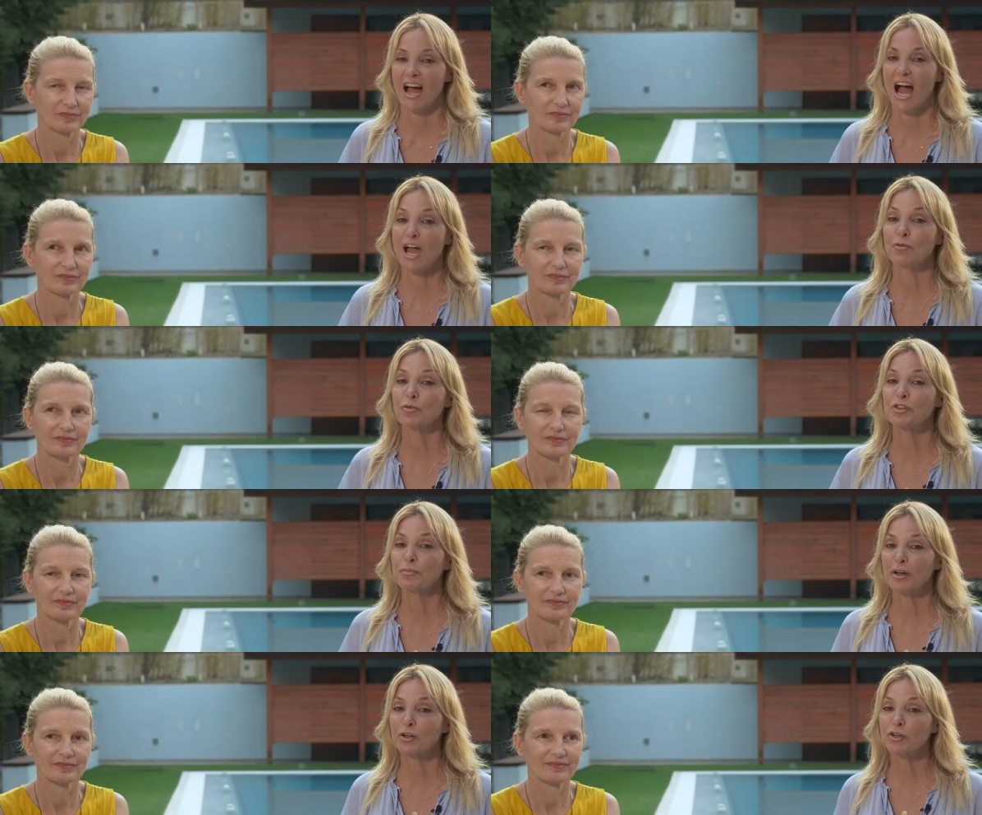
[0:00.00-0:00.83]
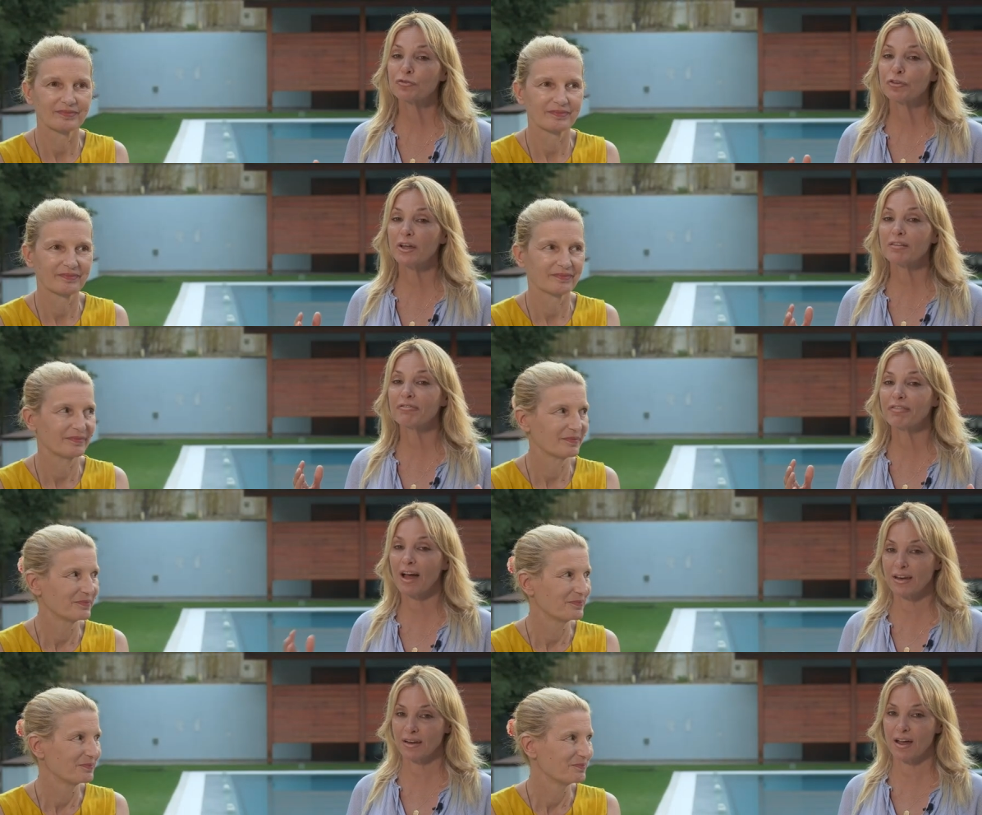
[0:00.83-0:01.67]
Speaker 1: I'm with my good friend
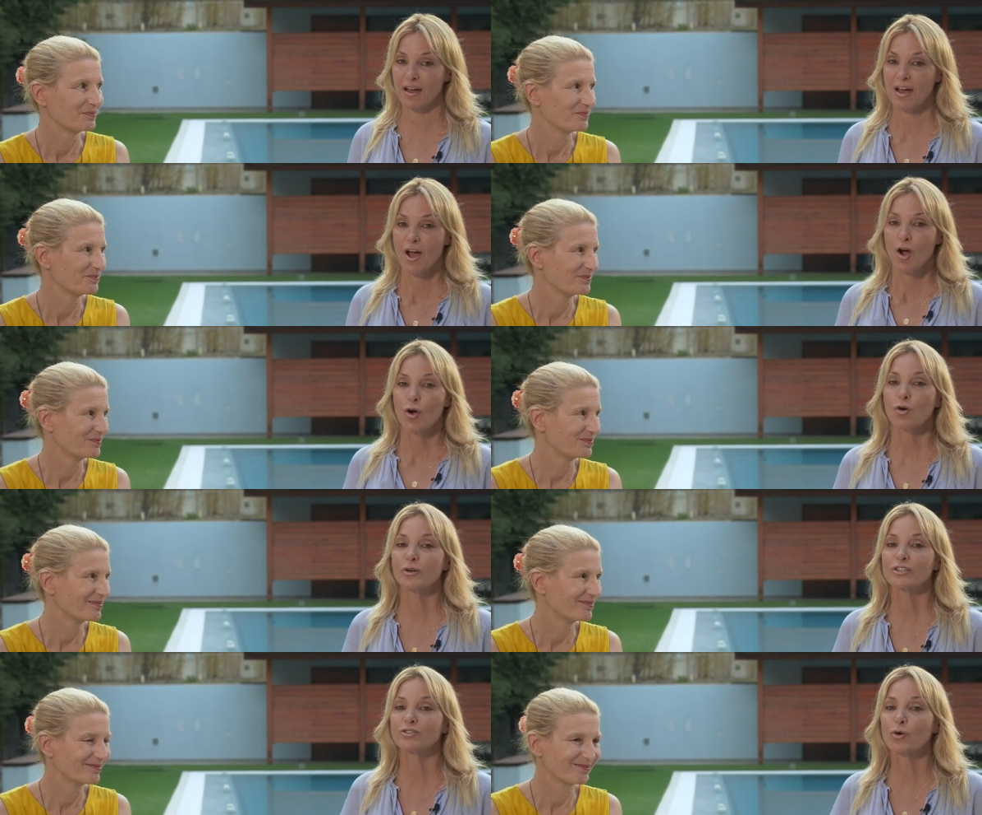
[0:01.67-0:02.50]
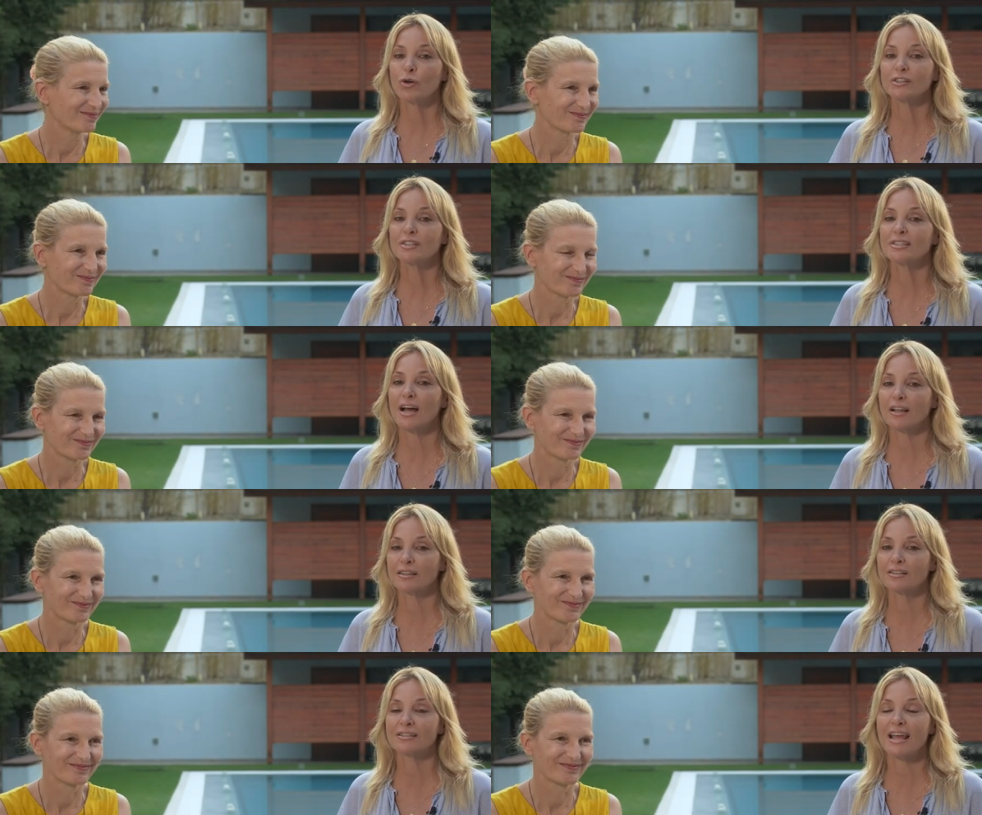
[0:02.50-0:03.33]
Vanna, who is going to
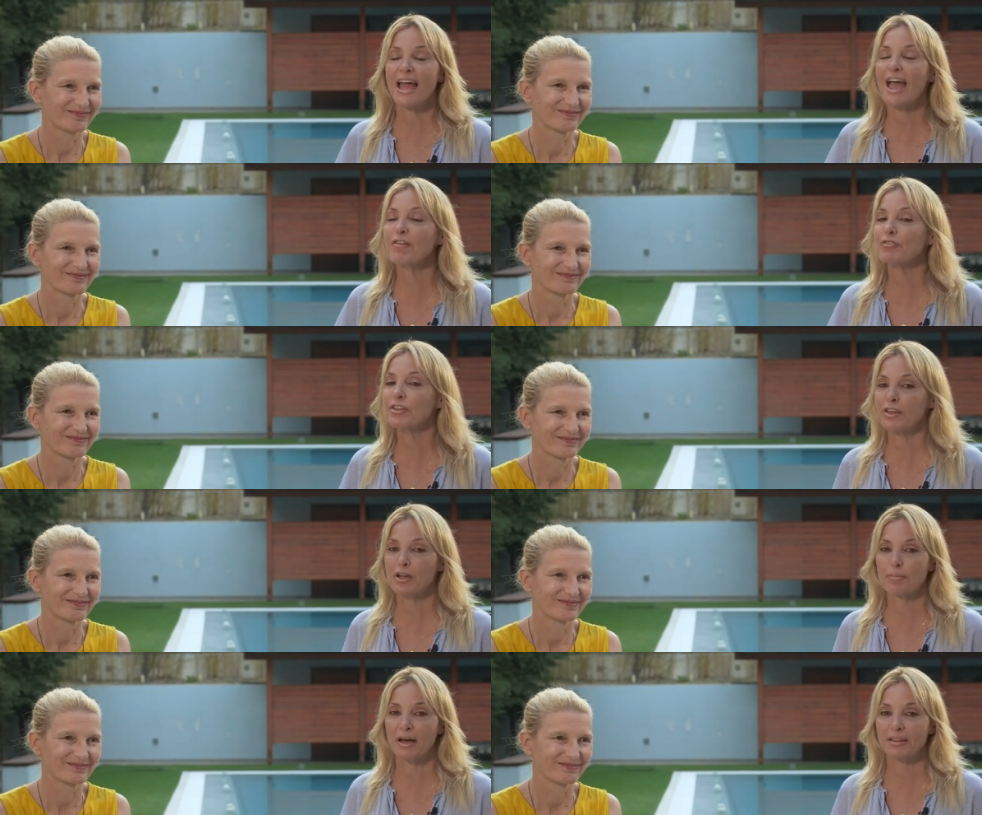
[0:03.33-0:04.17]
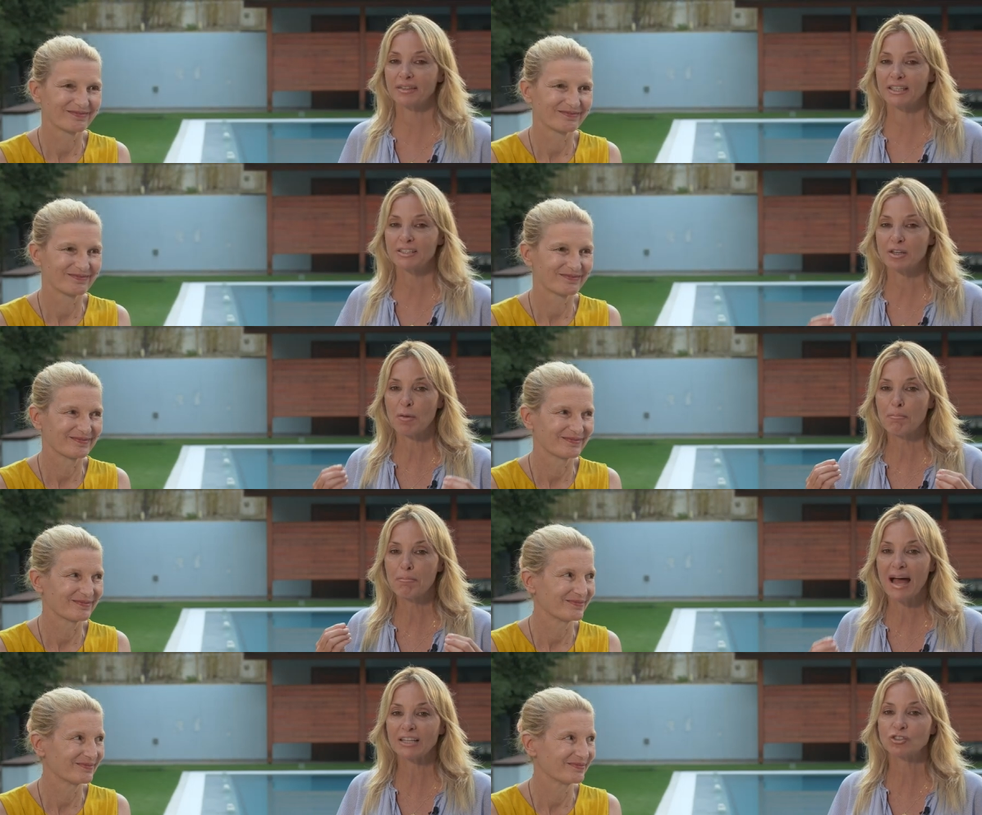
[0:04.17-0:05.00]
tell us everything about these
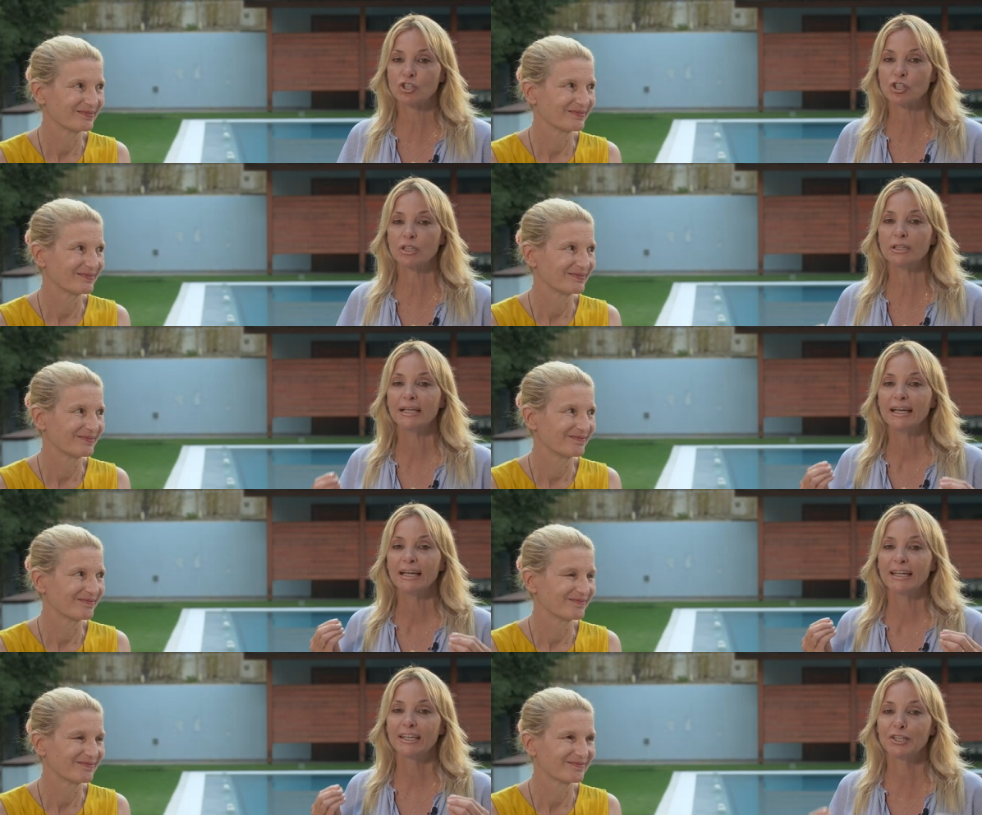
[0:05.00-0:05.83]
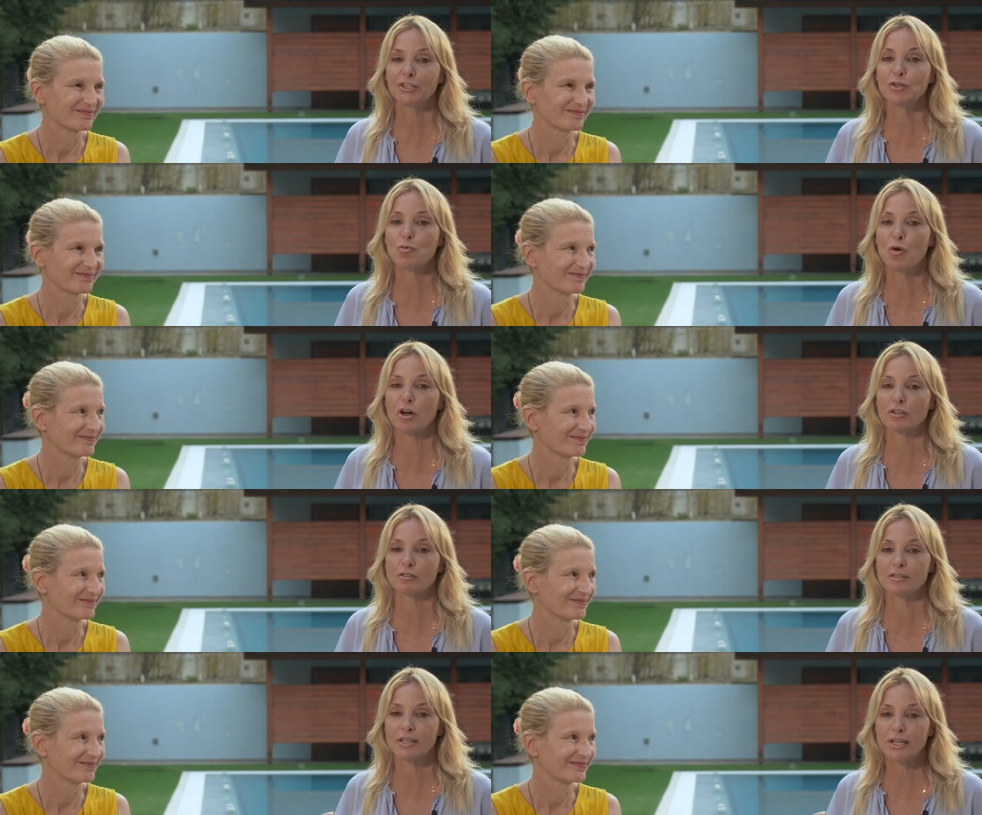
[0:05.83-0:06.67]
magical healing
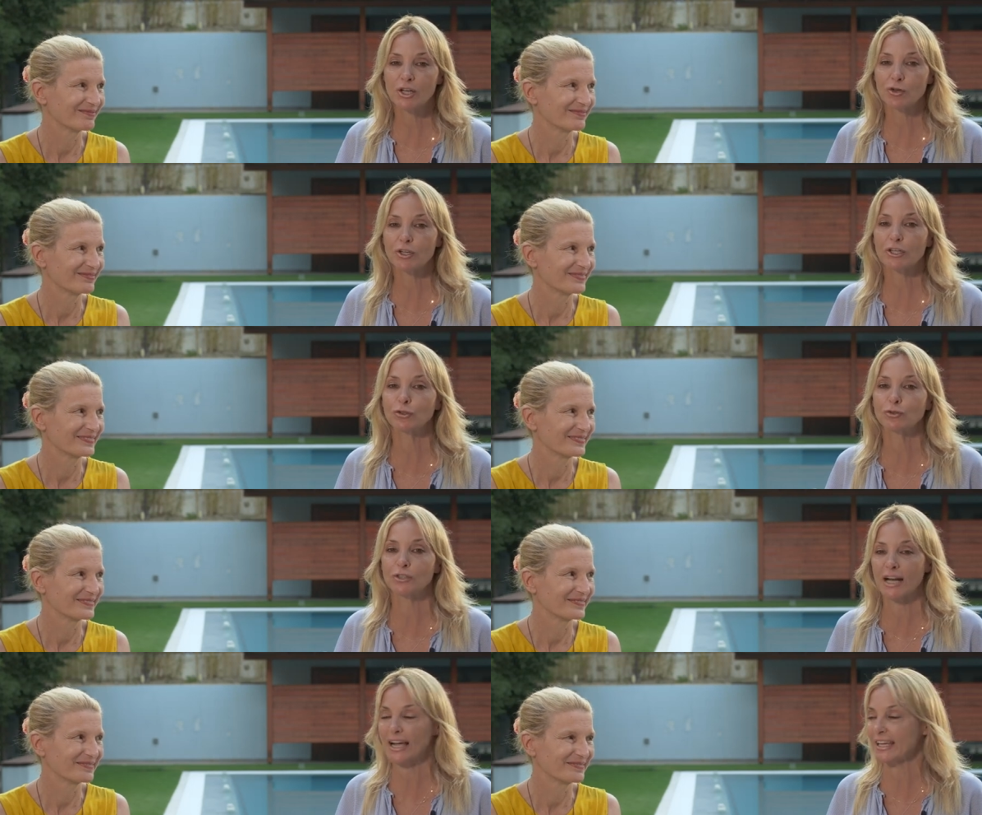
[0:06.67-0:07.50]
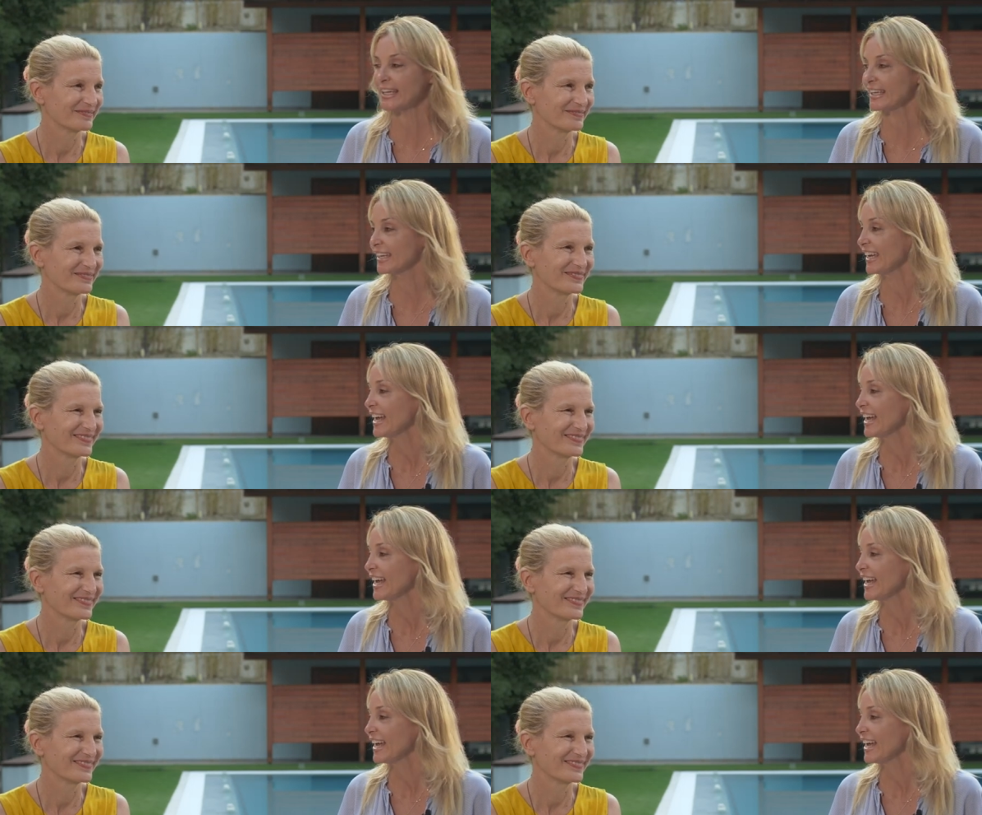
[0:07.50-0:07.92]
waters here in Loutraki.